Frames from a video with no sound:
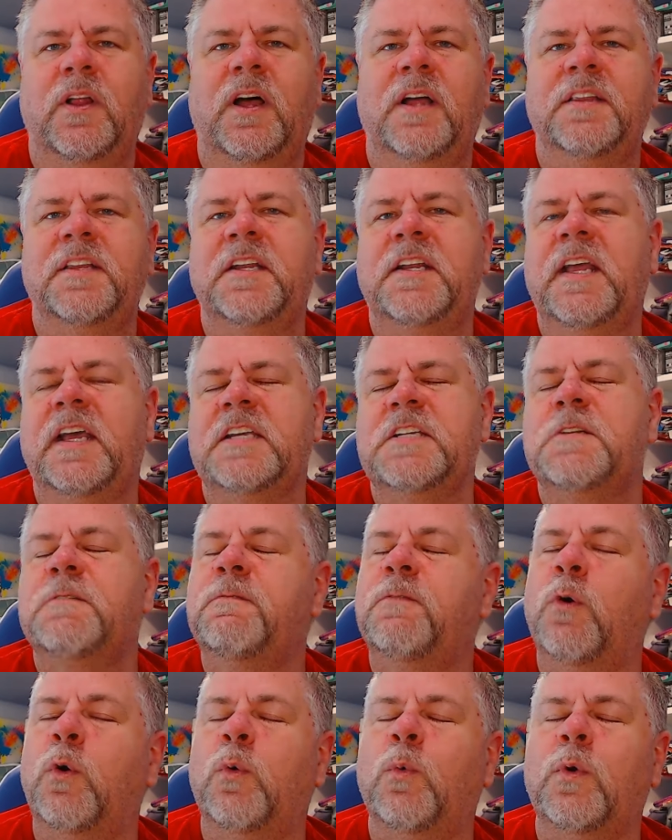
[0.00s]
on the next
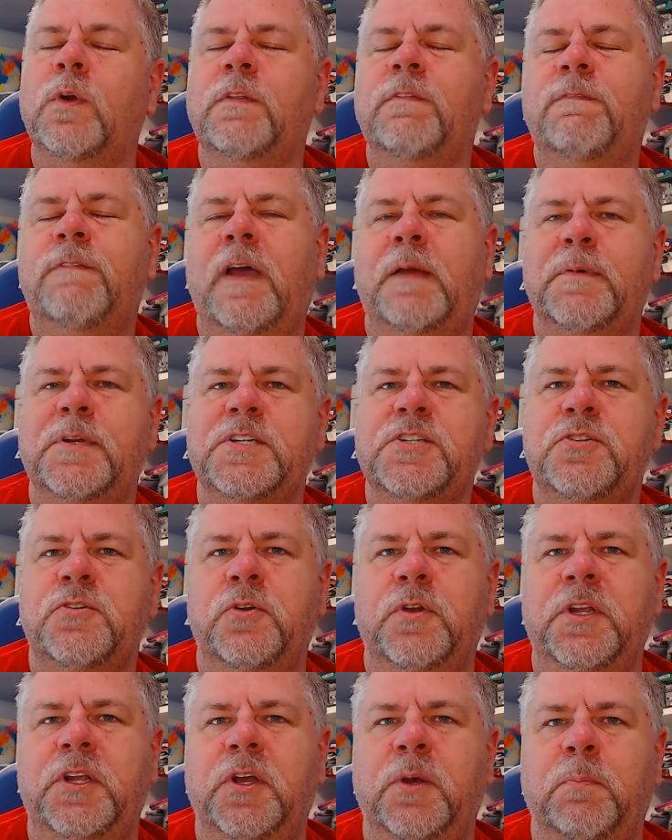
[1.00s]
Fort Worth Fabric
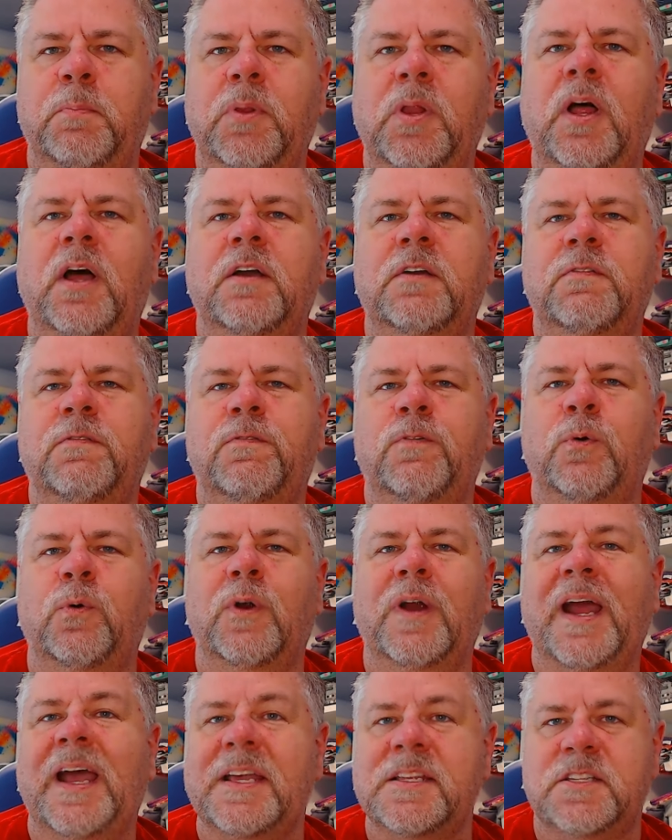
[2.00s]
Studio block
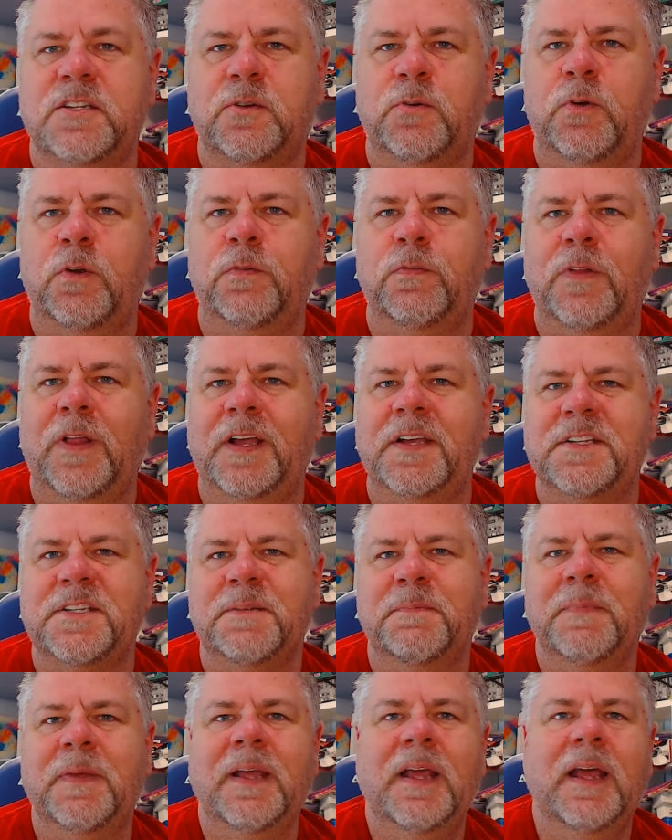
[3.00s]
for As the Crow Flies.